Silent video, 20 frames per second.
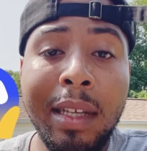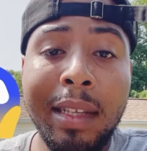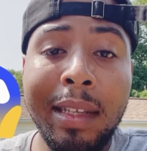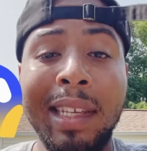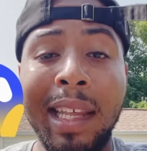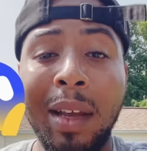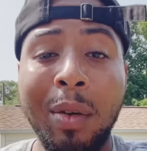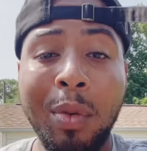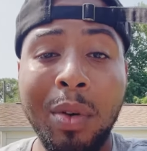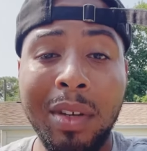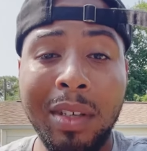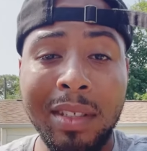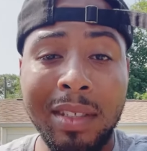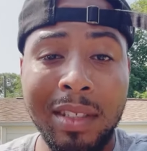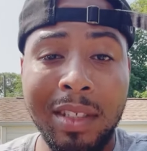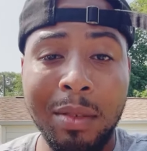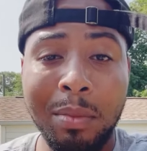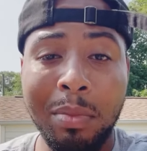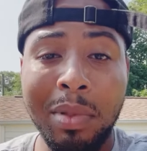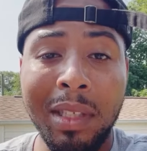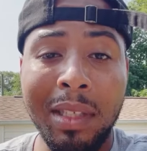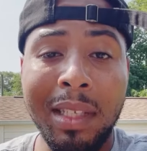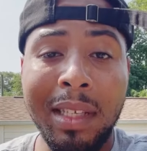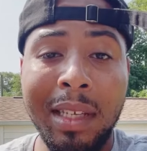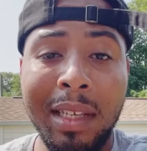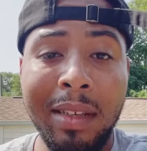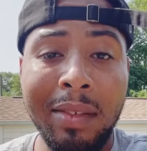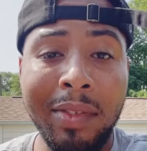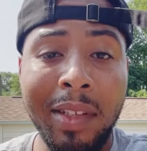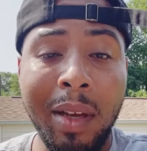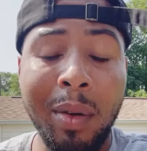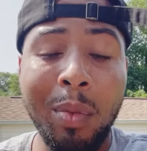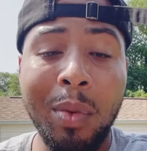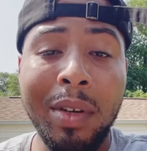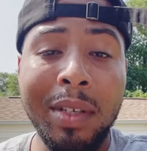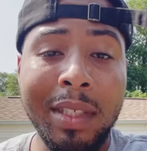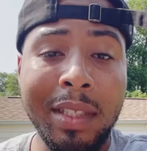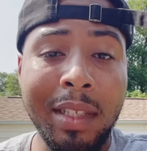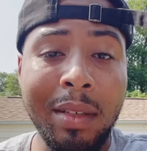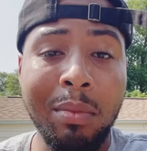They want us to believe that
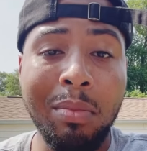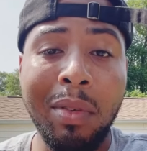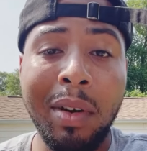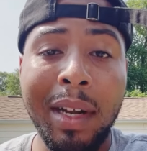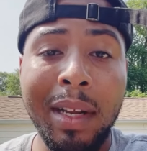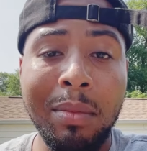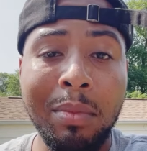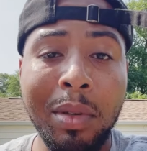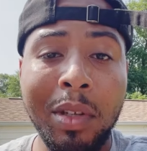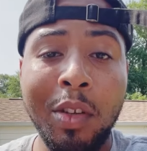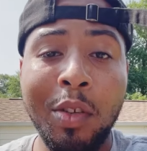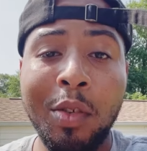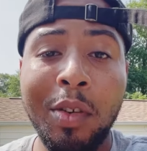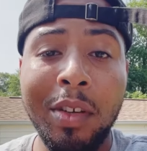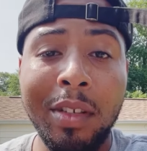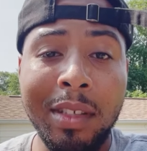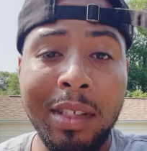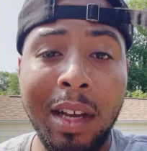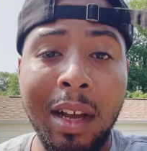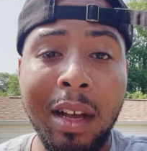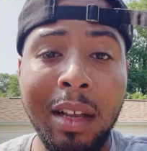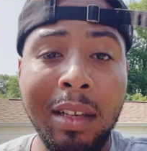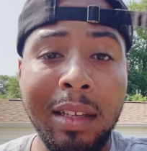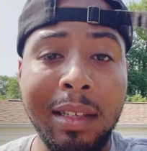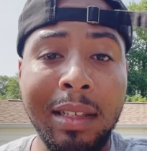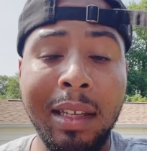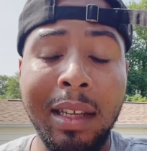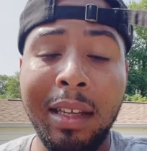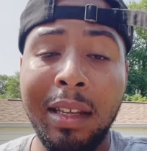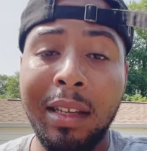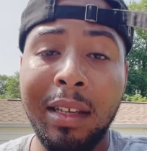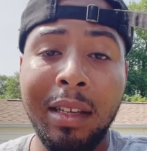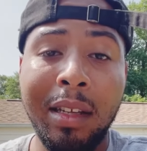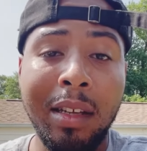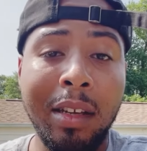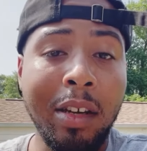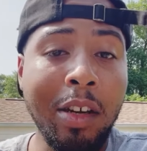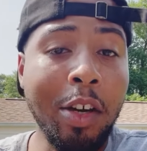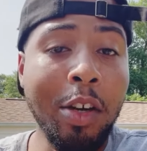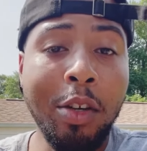once it break below a dollar that
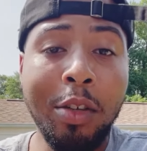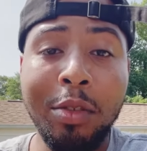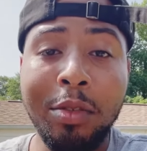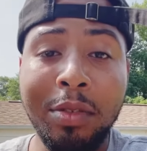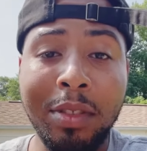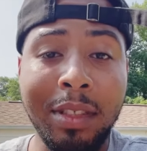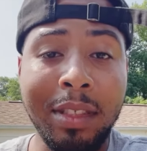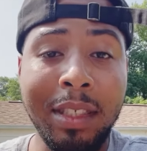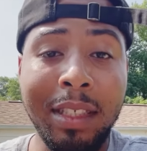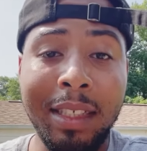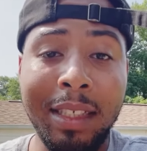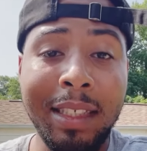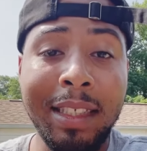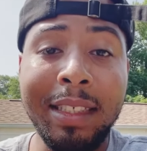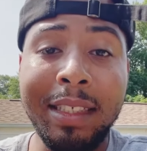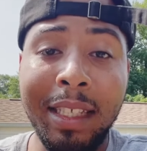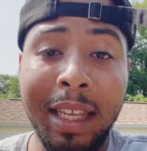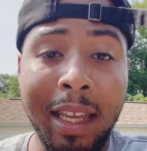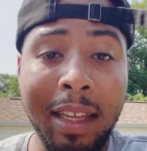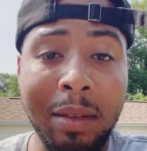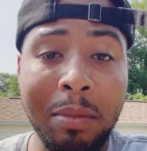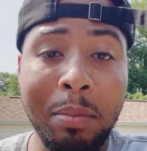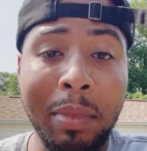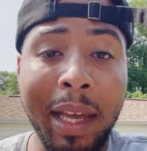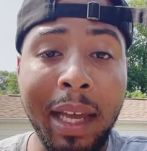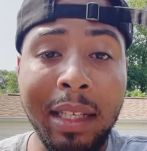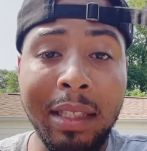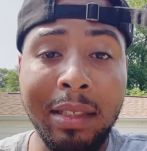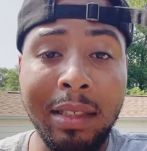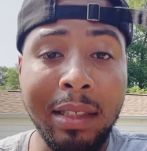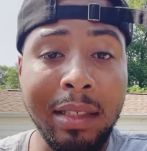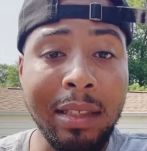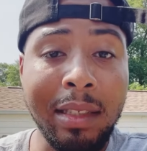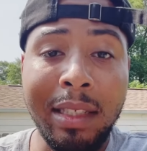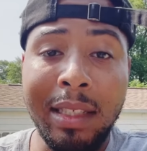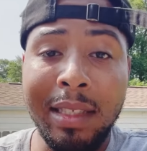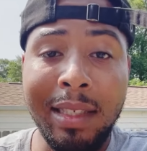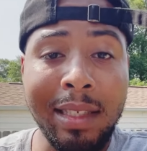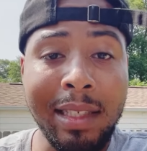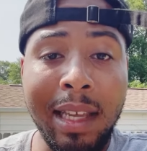oh shit, it's heading back to
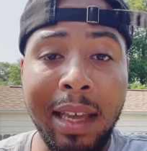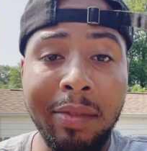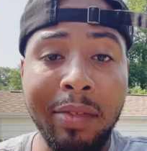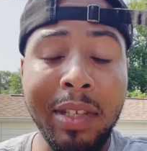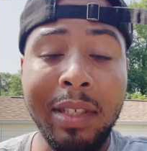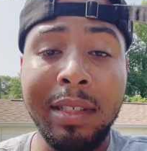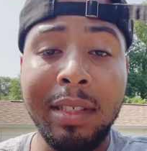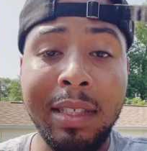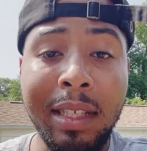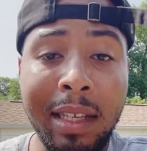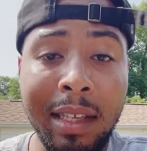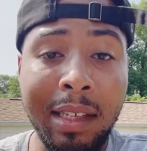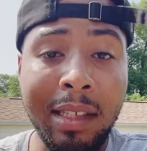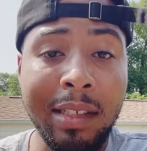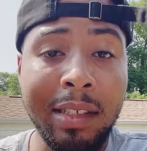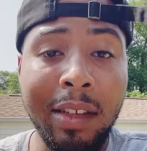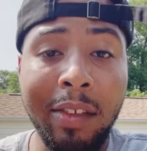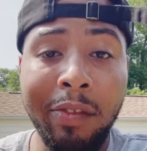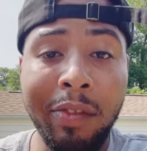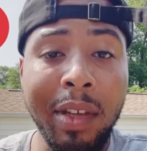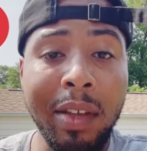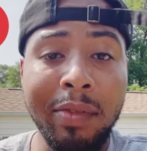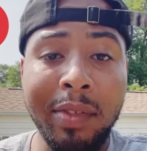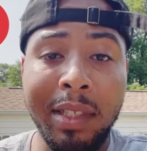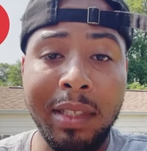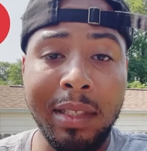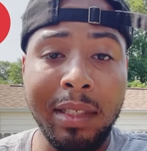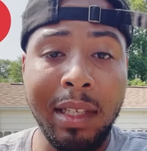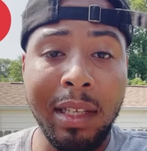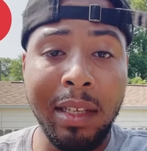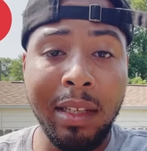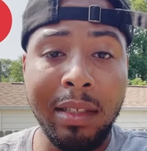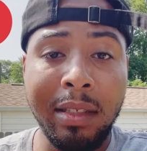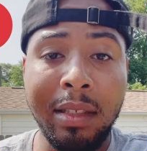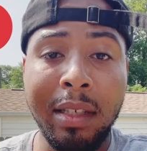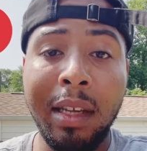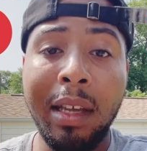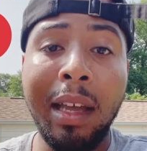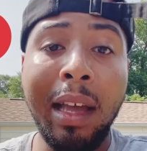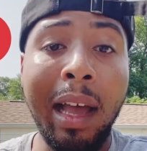70 cents, 50 cents.
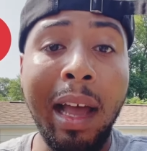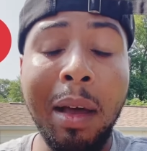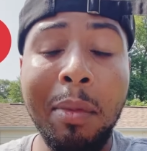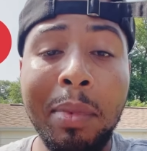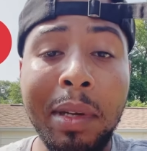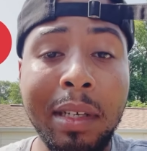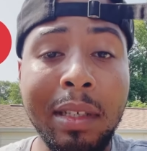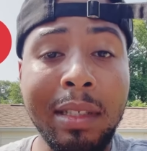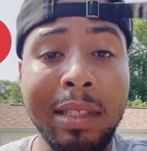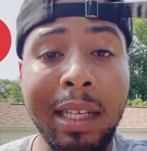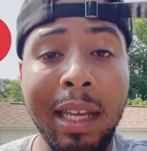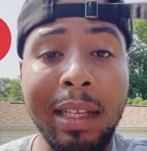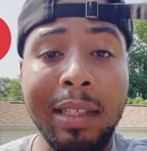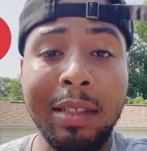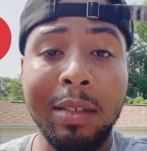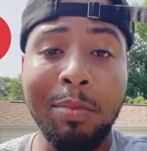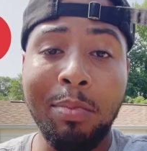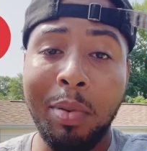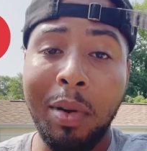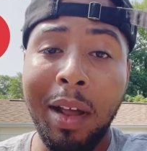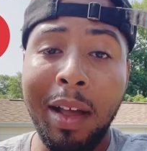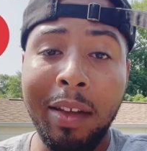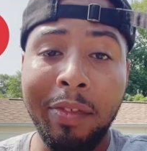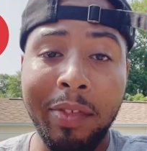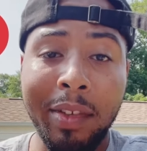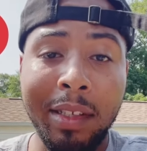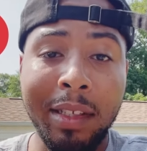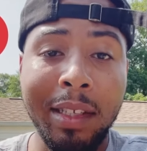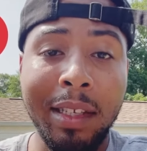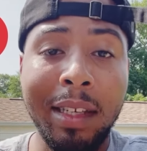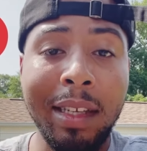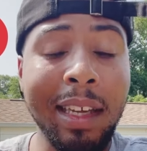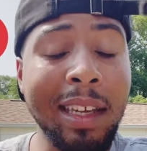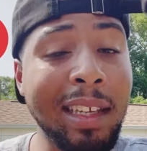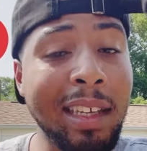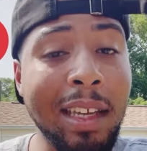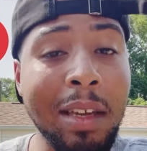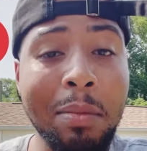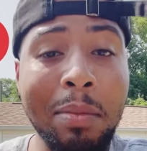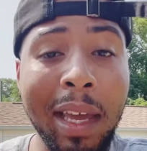I better take some profit
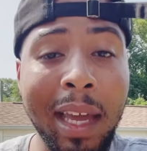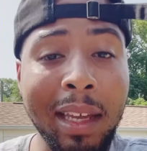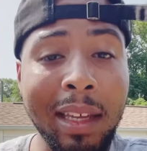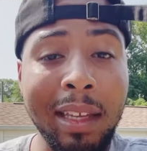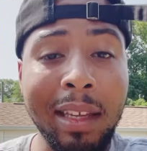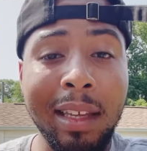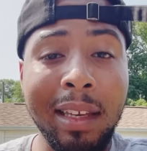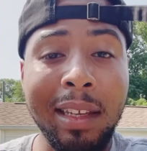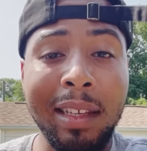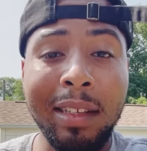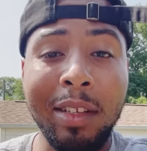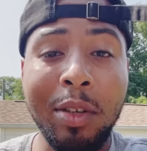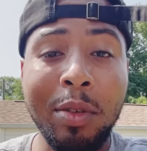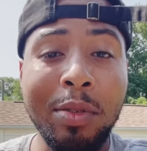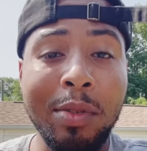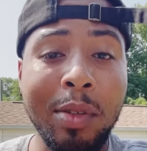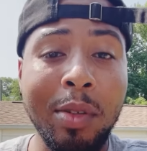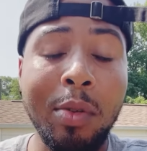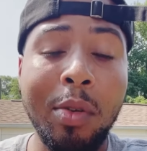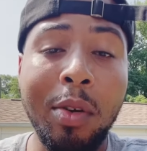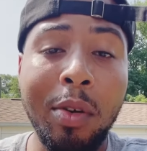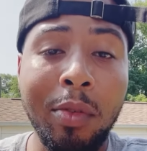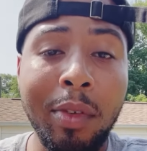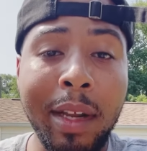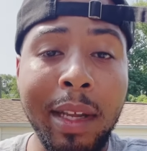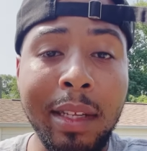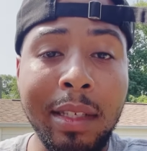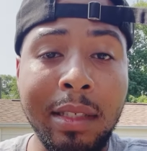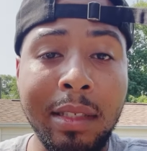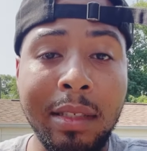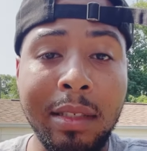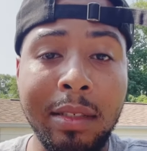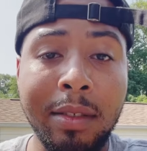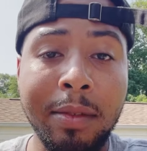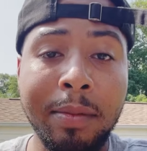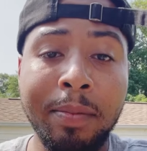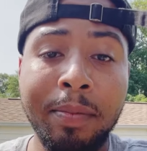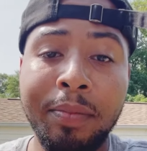and get back in at those lower ranges.